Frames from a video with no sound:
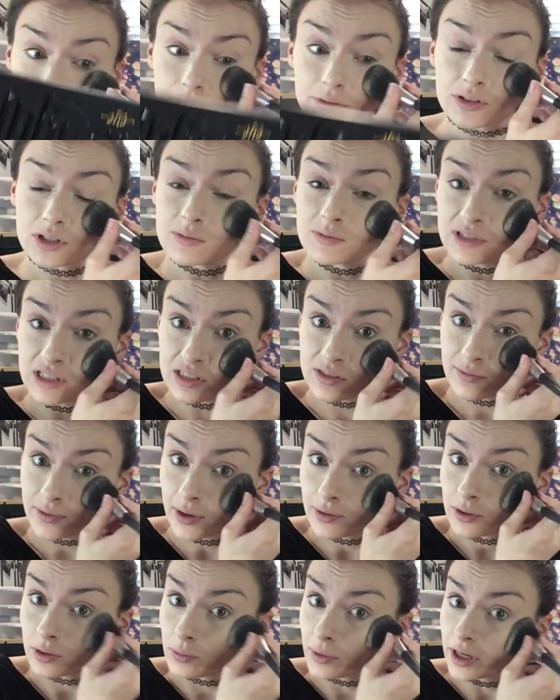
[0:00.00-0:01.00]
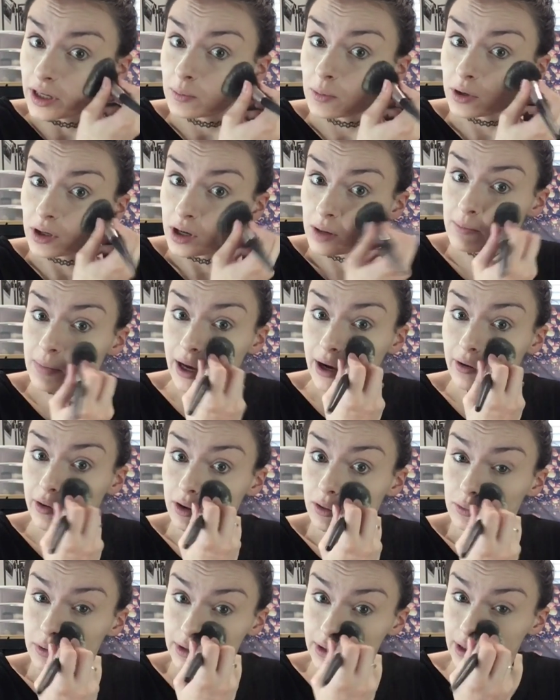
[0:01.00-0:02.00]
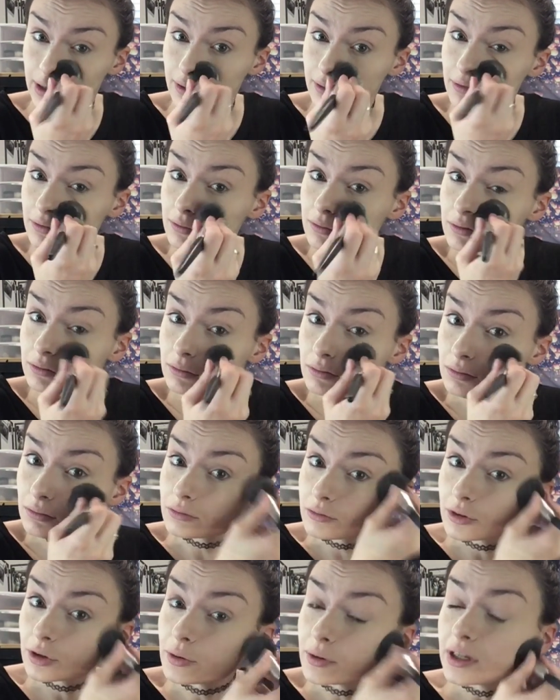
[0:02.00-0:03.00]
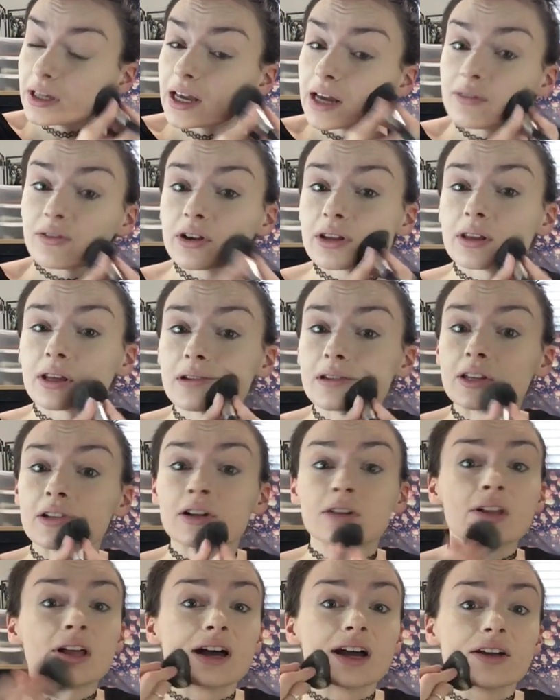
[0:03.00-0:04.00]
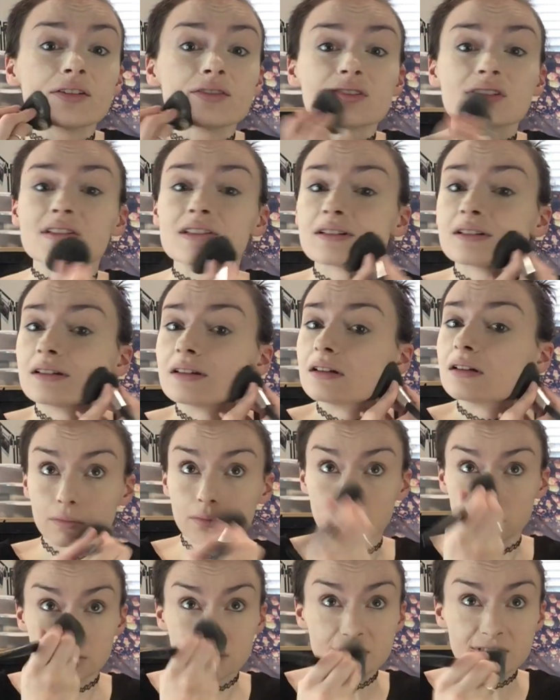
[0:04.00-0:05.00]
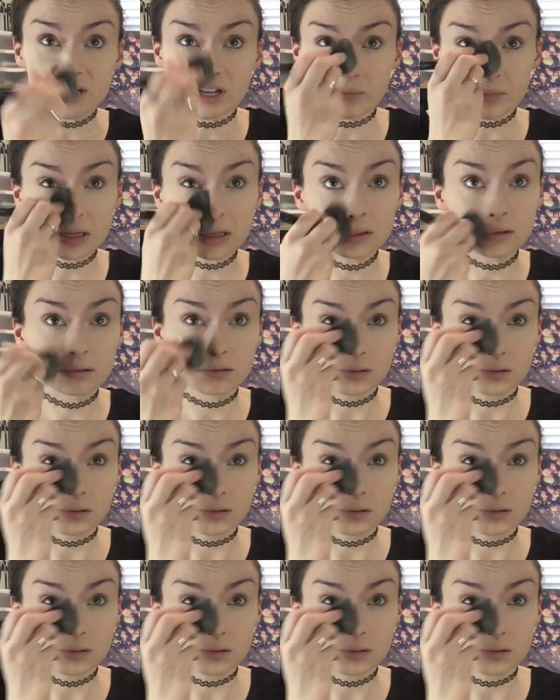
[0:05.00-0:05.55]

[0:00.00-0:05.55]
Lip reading: If someone has found a way to put on powder without ruining everything in their lives, please tell me.